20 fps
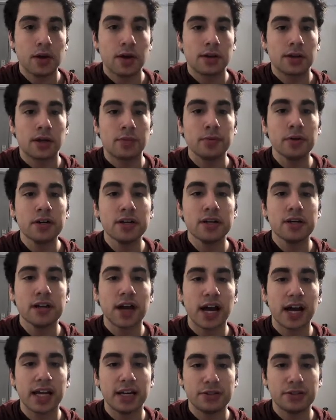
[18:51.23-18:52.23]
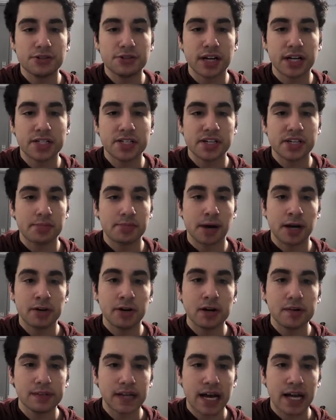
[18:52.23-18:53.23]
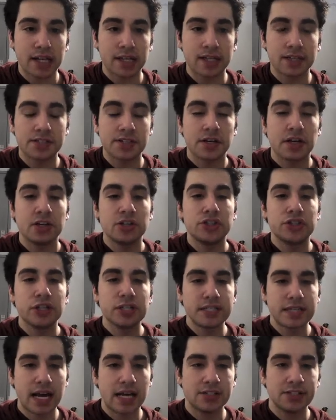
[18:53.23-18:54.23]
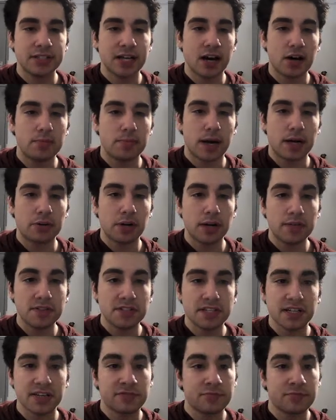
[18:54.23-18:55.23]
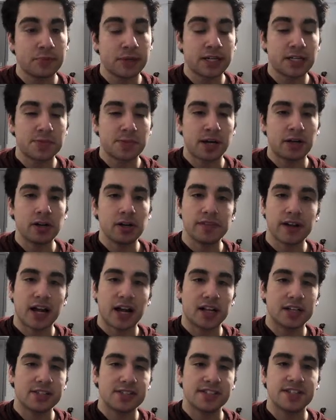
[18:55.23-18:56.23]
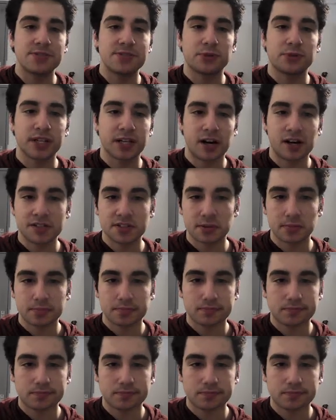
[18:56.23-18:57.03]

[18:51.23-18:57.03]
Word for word: Number 819, Minecraft Alex. Just edging out Minecraft Steve because Minecraft Alex is really awesome.